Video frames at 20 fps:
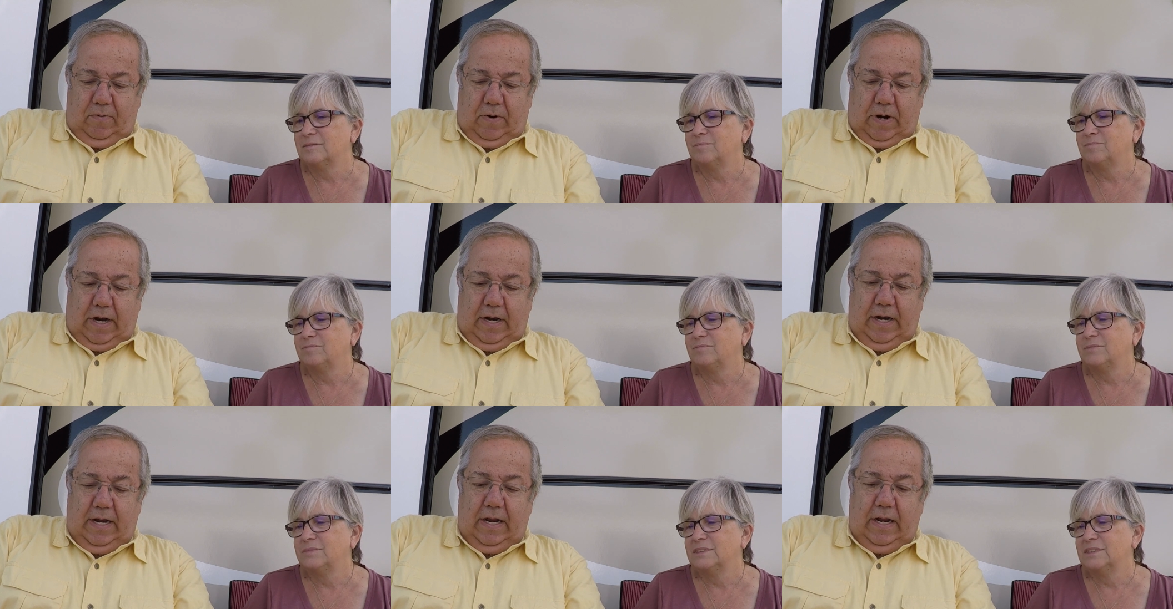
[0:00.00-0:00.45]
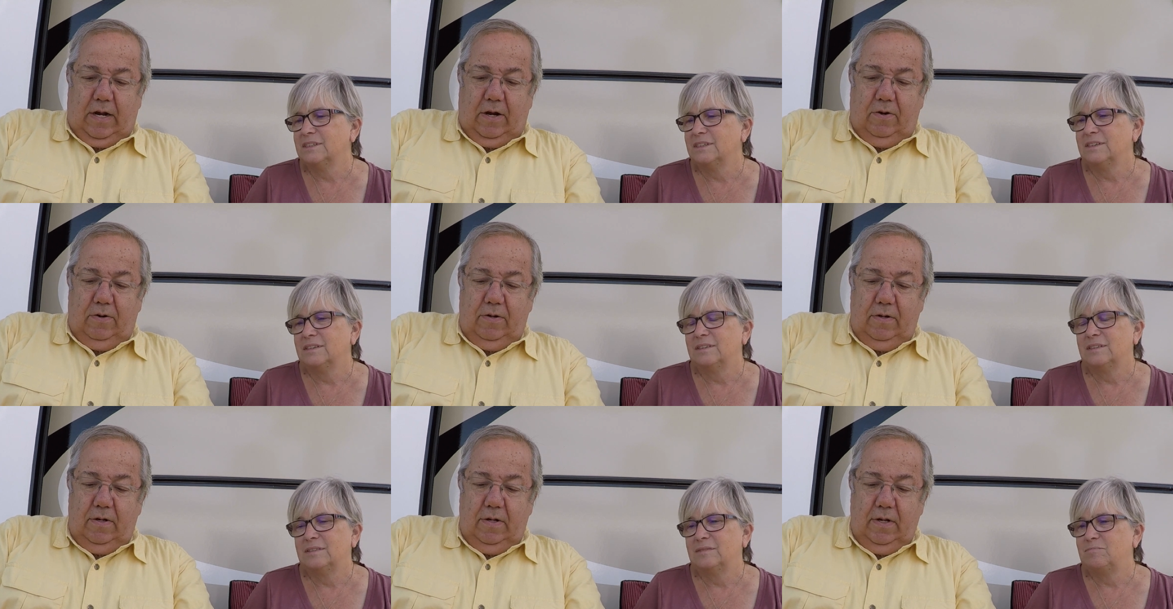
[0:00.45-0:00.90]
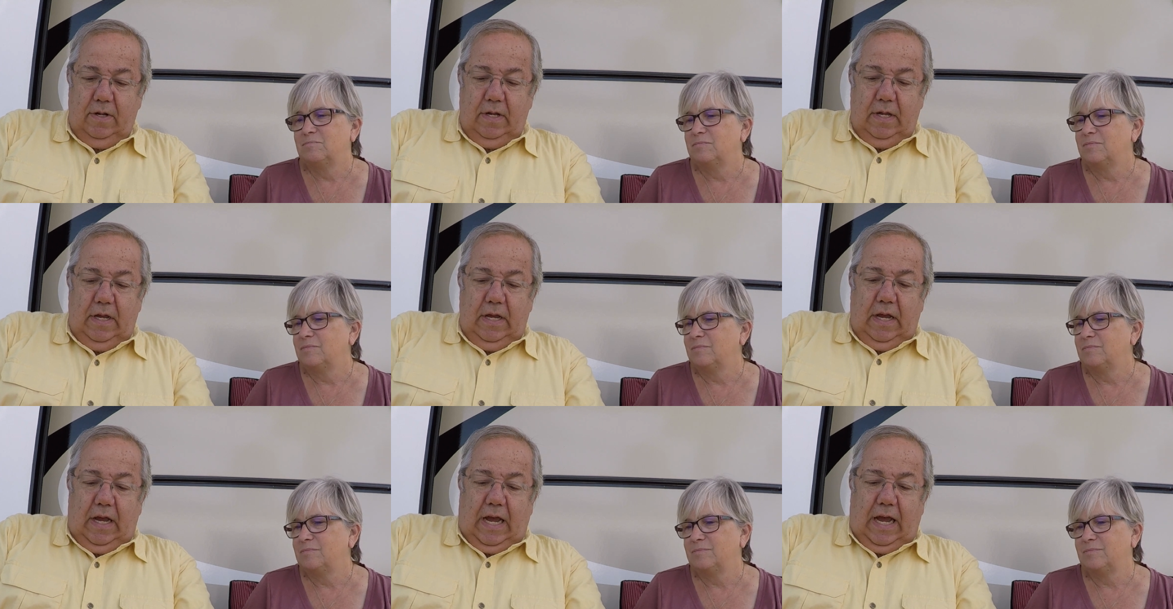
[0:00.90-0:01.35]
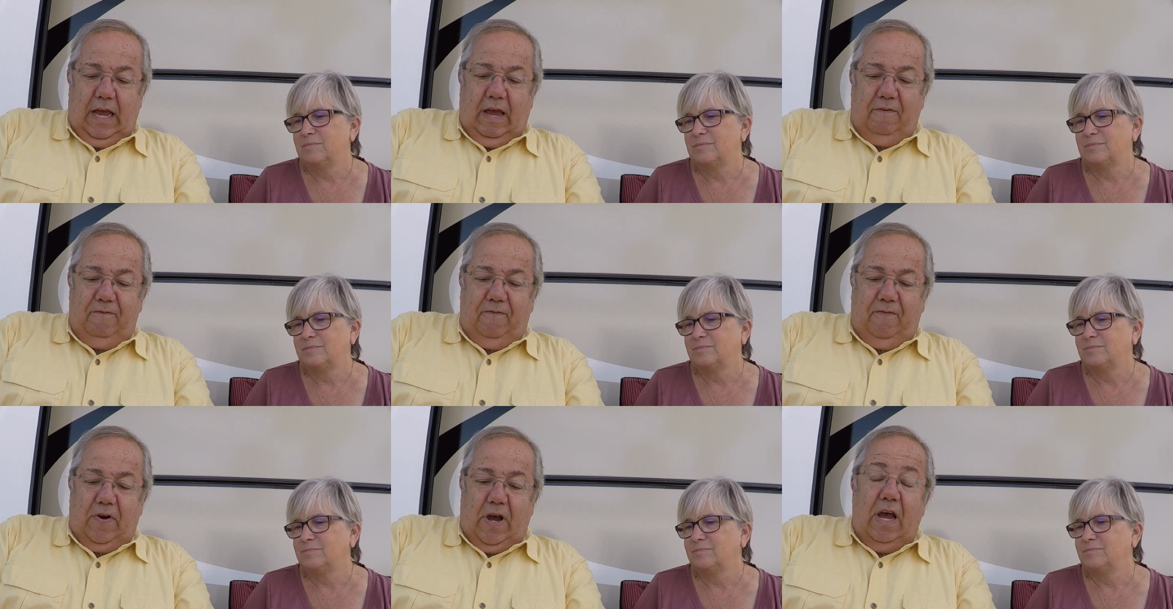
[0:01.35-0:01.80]
Speaker 1: right now. I
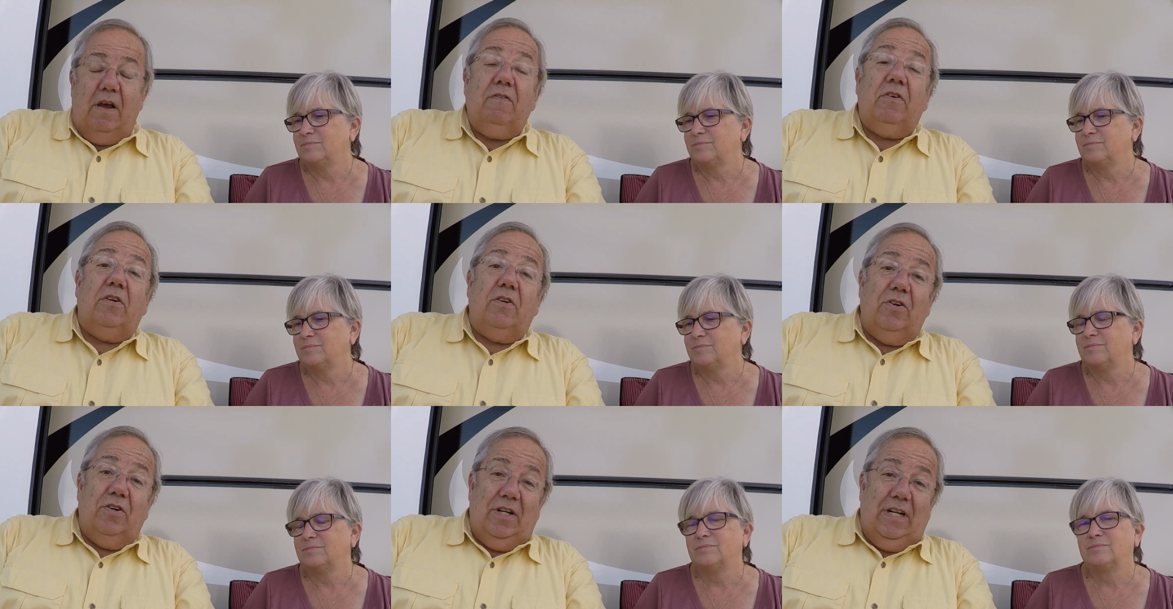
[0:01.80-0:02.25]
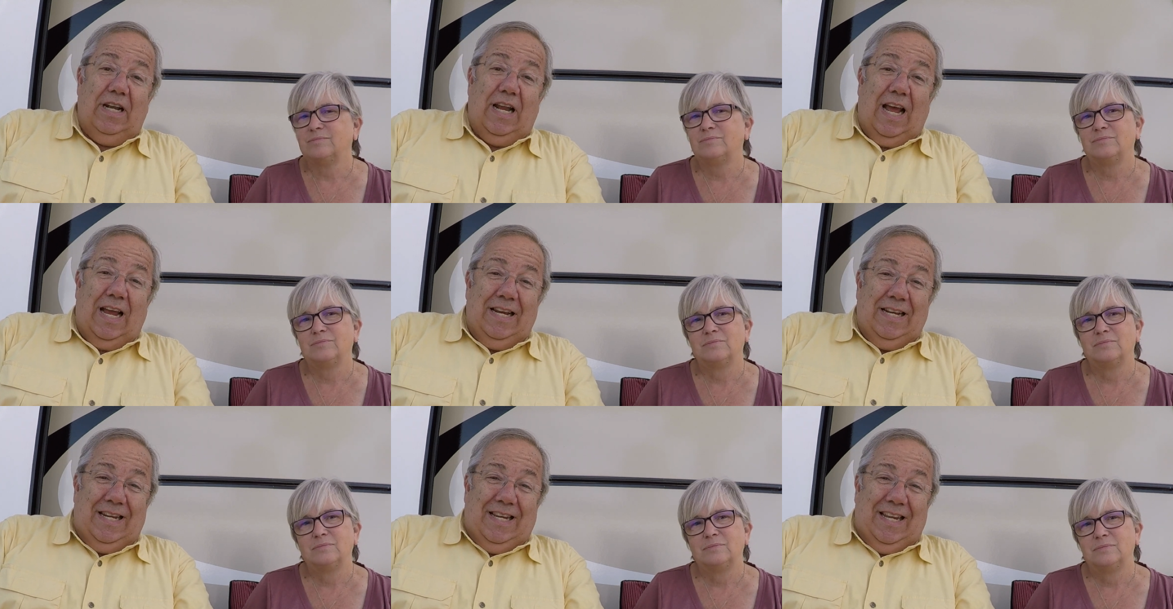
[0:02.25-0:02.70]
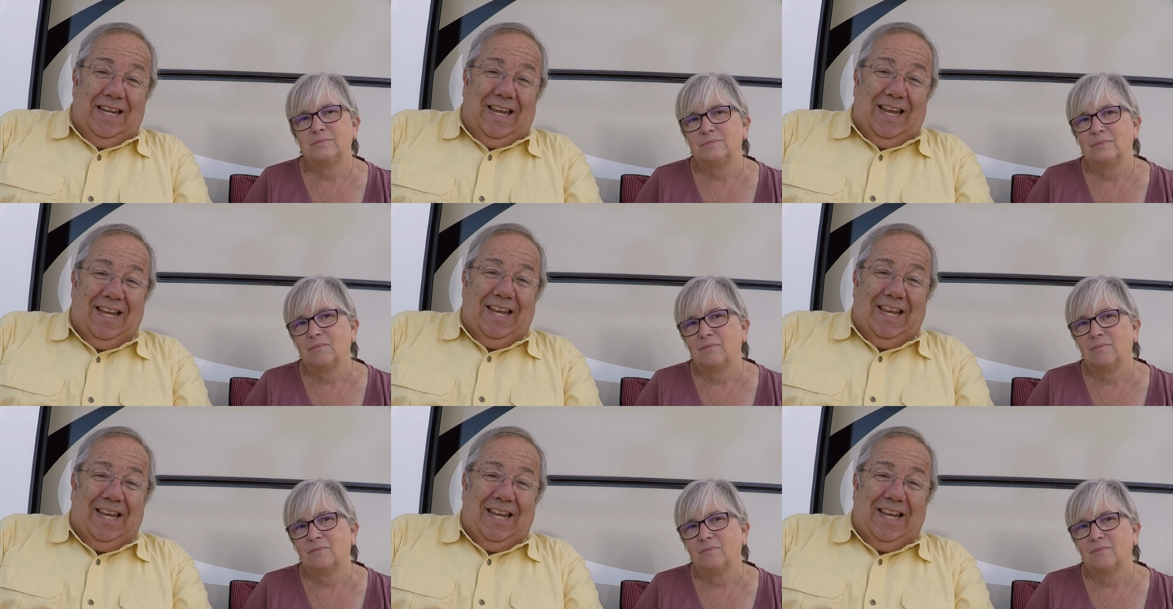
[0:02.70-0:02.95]
have 590